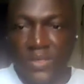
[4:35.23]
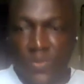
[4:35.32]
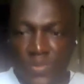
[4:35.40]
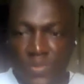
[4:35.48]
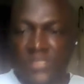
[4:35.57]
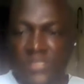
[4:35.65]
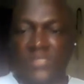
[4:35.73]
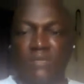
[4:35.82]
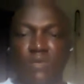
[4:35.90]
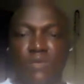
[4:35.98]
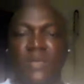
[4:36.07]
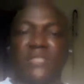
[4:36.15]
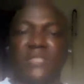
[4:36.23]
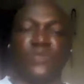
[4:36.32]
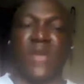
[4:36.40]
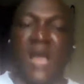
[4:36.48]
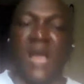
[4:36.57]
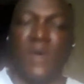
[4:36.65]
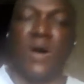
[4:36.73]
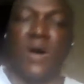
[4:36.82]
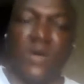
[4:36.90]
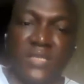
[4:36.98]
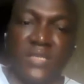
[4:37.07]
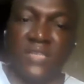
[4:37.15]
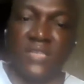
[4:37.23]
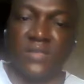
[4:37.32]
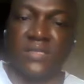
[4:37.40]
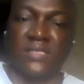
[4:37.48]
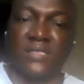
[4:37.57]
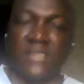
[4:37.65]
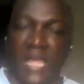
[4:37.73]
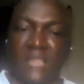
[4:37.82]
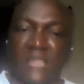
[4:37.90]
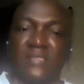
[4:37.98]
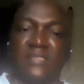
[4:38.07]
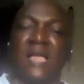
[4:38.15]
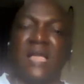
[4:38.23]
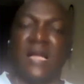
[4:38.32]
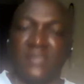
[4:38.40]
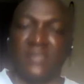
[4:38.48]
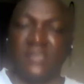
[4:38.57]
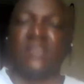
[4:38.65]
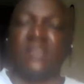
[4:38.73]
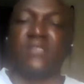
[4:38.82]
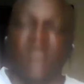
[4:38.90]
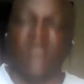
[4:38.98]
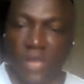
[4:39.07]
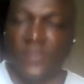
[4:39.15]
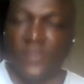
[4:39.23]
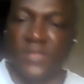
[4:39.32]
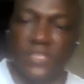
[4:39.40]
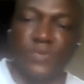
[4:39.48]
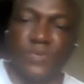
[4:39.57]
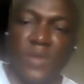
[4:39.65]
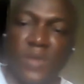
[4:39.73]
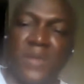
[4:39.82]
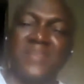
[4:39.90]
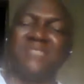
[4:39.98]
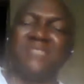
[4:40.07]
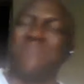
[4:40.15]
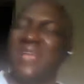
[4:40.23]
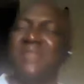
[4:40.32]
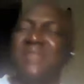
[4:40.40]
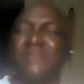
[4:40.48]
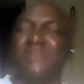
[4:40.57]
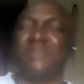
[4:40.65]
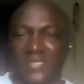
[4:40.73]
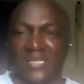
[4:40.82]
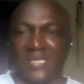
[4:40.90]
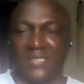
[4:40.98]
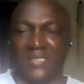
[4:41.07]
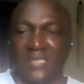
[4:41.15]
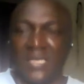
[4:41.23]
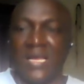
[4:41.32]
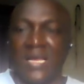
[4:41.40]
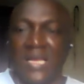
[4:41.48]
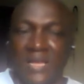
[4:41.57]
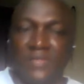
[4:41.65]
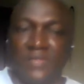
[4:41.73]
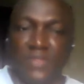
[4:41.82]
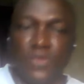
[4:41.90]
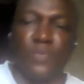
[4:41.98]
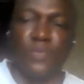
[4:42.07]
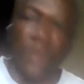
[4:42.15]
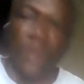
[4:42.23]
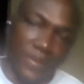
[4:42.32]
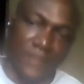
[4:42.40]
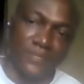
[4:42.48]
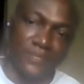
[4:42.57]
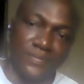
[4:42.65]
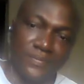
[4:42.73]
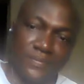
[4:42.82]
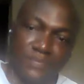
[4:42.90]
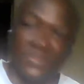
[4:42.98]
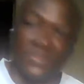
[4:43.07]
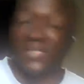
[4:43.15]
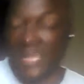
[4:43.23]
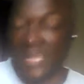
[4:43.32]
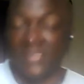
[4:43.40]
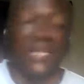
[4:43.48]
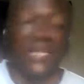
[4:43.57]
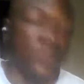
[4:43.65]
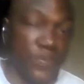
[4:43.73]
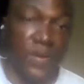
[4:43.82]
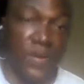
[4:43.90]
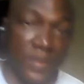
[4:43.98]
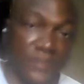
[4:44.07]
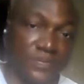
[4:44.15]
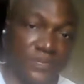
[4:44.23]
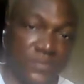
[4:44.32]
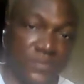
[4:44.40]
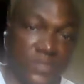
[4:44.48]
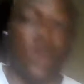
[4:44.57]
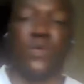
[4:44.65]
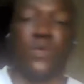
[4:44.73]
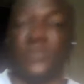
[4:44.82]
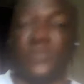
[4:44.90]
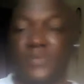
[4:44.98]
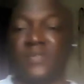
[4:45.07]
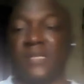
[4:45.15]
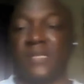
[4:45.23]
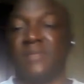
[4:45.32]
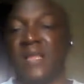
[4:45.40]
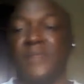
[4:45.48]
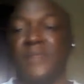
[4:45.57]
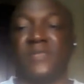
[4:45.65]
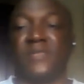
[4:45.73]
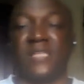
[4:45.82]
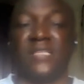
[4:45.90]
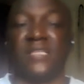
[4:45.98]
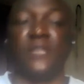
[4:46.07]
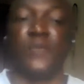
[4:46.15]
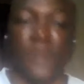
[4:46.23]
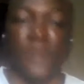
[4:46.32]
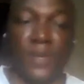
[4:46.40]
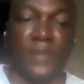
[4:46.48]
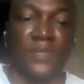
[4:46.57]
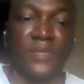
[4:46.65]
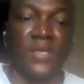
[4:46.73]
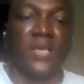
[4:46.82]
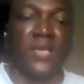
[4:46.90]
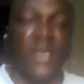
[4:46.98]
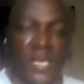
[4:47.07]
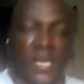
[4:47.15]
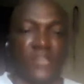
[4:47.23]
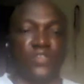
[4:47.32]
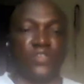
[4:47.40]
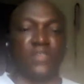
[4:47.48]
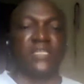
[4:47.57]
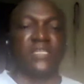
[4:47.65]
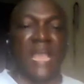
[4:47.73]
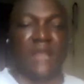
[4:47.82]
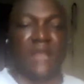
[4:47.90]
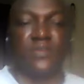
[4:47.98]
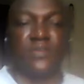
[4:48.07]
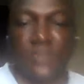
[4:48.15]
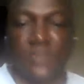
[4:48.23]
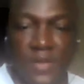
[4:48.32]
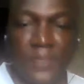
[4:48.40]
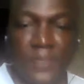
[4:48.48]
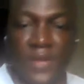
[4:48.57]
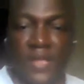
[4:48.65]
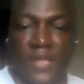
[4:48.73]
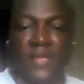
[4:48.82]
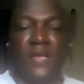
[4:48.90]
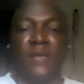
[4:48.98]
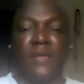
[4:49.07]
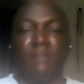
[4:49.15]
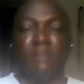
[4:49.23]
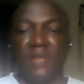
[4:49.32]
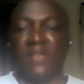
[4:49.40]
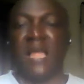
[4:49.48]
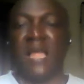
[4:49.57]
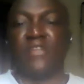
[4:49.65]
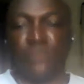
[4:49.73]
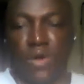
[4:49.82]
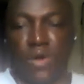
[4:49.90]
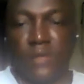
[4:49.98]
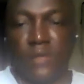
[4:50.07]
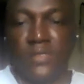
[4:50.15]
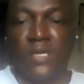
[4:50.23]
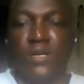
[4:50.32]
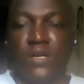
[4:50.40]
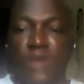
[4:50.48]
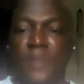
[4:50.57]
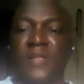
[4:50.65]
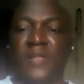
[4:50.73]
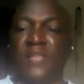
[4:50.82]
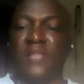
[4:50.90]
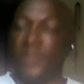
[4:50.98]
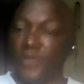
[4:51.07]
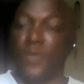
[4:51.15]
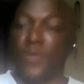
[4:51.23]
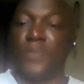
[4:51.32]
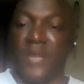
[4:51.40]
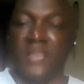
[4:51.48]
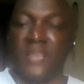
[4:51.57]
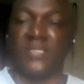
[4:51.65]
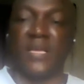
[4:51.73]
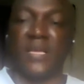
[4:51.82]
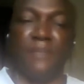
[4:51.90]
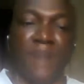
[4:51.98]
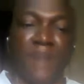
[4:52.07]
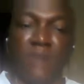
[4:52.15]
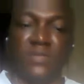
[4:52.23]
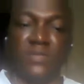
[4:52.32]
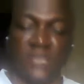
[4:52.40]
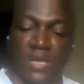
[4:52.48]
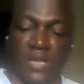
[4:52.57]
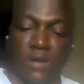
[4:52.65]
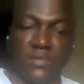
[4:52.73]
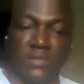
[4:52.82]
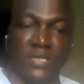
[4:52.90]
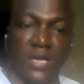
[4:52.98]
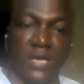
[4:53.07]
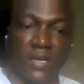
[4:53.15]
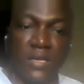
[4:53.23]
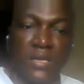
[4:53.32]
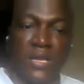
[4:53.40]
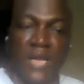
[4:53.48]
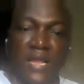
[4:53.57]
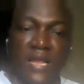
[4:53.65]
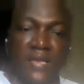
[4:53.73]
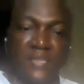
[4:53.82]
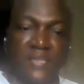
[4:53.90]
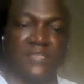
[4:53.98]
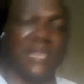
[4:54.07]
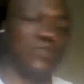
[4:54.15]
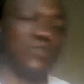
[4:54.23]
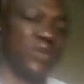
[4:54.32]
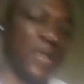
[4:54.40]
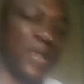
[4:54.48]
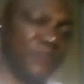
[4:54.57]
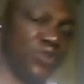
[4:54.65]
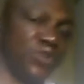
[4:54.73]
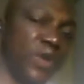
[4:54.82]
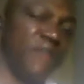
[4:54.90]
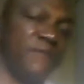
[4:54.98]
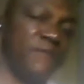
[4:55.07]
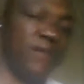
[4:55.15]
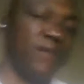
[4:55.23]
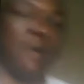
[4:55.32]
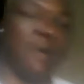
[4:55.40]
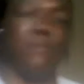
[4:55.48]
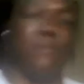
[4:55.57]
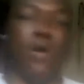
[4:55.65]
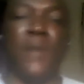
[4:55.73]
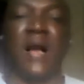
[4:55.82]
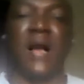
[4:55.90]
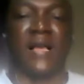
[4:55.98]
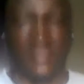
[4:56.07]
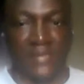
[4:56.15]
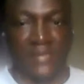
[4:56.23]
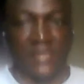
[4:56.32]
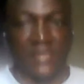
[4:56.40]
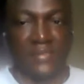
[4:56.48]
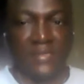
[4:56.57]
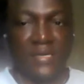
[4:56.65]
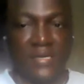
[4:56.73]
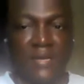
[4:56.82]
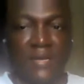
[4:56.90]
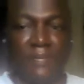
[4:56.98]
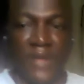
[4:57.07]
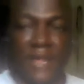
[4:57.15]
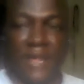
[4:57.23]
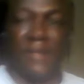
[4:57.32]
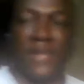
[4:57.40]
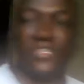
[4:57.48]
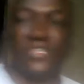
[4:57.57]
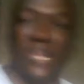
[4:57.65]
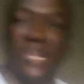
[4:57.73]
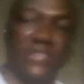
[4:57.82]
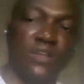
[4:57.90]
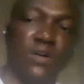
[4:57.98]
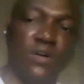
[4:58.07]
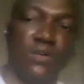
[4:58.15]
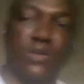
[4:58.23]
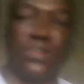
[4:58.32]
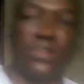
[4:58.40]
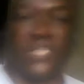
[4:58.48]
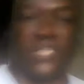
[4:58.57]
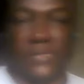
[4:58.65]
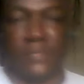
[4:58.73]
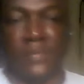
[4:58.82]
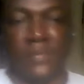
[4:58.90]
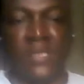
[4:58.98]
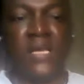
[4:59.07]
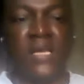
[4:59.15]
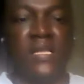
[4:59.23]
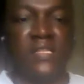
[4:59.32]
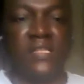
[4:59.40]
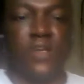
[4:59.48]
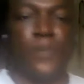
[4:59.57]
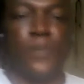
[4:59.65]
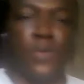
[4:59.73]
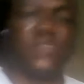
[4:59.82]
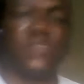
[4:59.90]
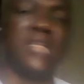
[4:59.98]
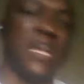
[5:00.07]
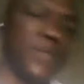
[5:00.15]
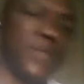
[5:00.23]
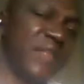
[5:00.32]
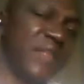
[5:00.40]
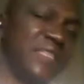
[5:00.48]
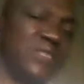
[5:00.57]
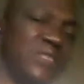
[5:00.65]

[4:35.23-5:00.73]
which is the moment where our audience understands that solving this problem is merely present a new problem. Present a new problem. You always merely present a new problem. In George Gallo's screenplay, Midnight Run, Robert De Niro plays a bounty hunter enlisted to capture a former mob accountant, played by Charles Grodin. The opposing argument is